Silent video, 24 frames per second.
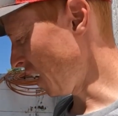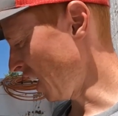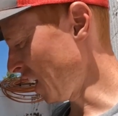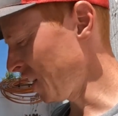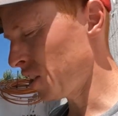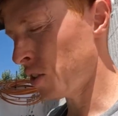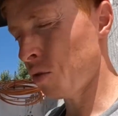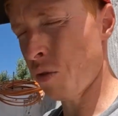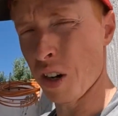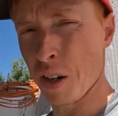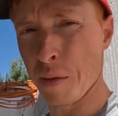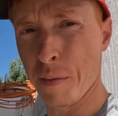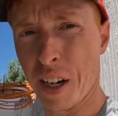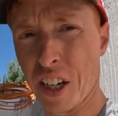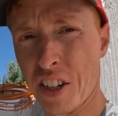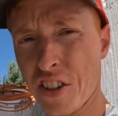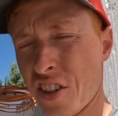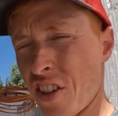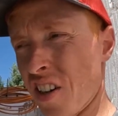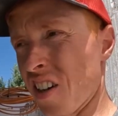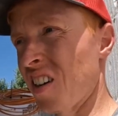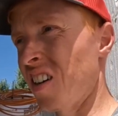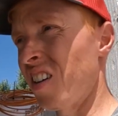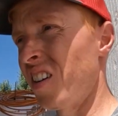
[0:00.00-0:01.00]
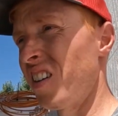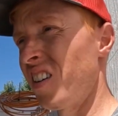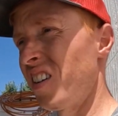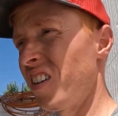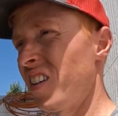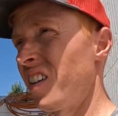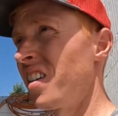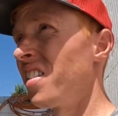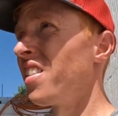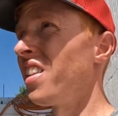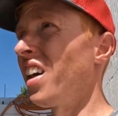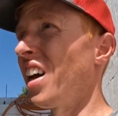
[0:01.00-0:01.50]
I just want to make sure
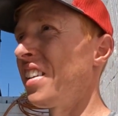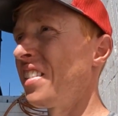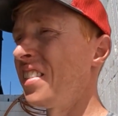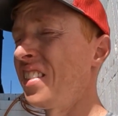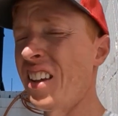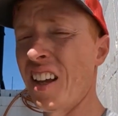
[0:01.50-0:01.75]
that